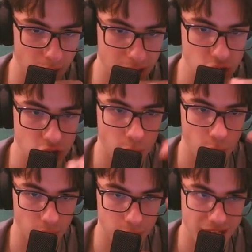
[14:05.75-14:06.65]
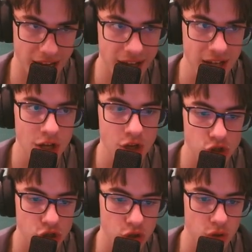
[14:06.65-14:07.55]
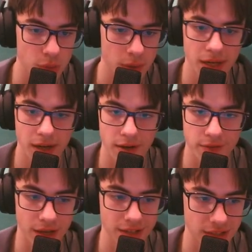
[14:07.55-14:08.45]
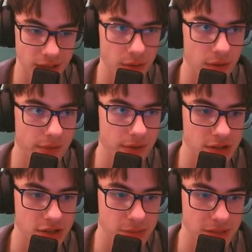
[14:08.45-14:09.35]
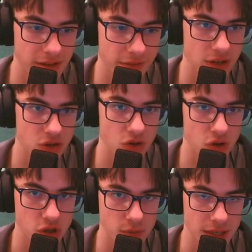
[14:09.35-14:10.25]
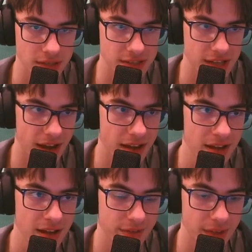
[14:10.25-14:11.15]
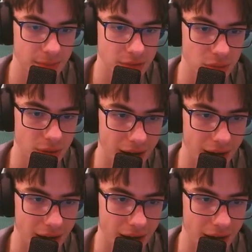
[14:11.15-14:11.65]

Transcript: I just don't want them to get too advanced. I don't know if there's a specific instruction we can set for them to do that.